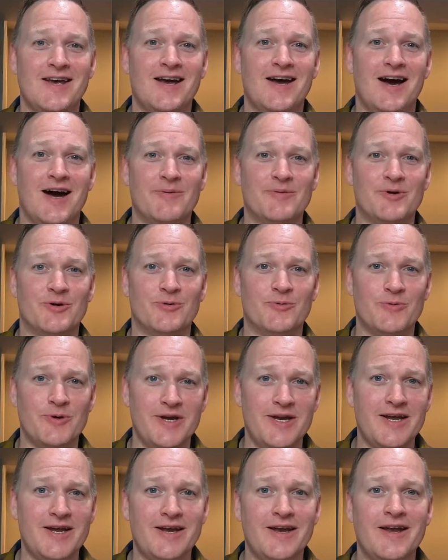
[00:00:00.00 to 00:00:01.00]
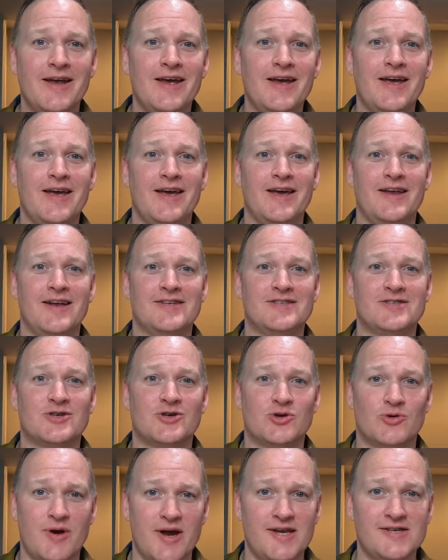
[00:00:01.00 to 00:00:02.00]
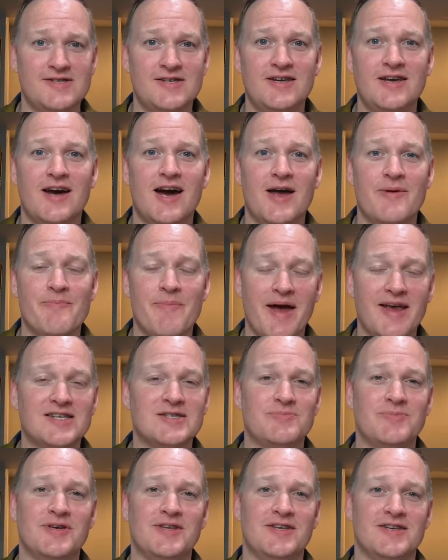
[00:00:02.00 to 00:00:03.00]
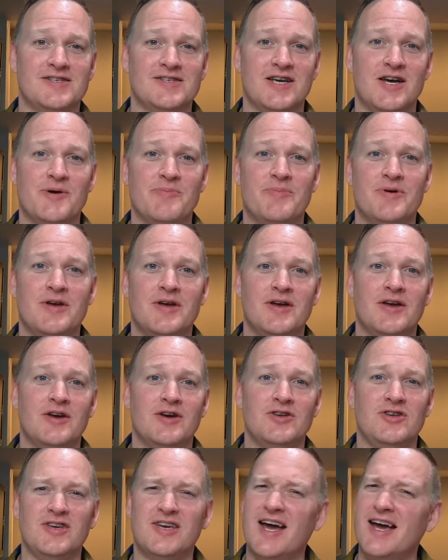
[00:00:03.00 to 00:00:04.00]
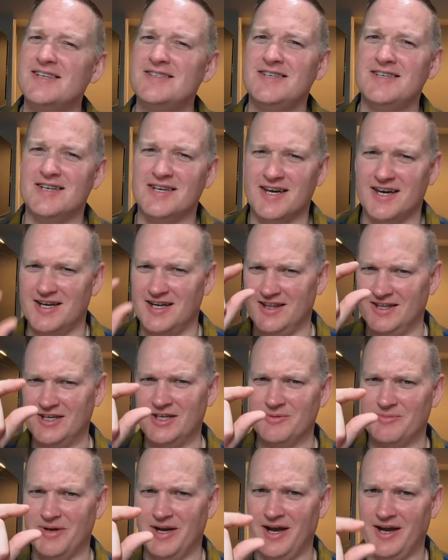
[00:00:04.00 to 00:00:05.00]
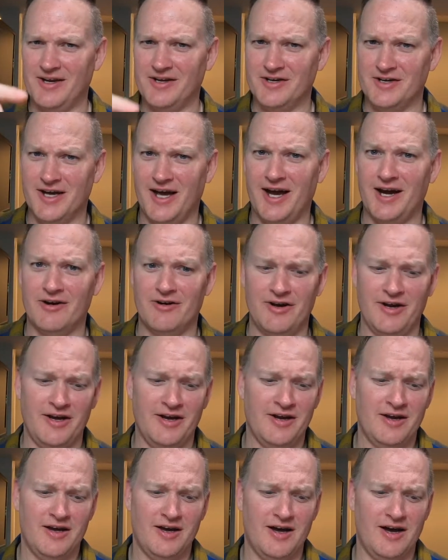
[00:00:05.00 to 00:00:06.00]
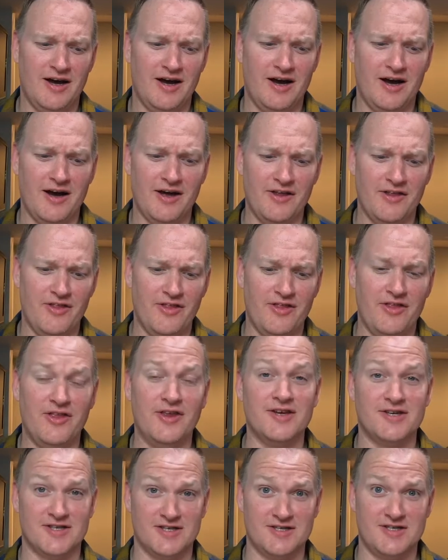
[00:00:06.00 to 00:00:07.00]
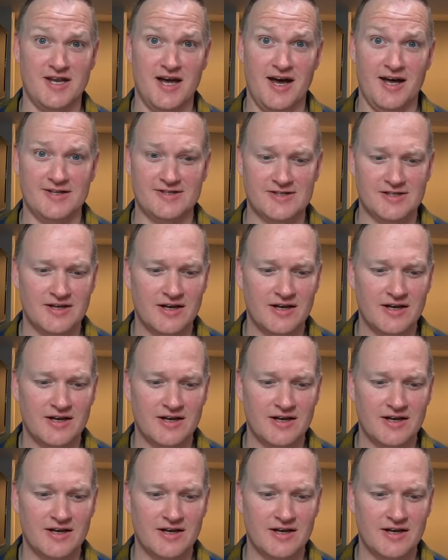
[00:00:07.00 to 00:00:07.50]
I'm gonna read it, and it's crazy. I might speed this up. You guys need to cut a little bit out of your diary. This is nuts.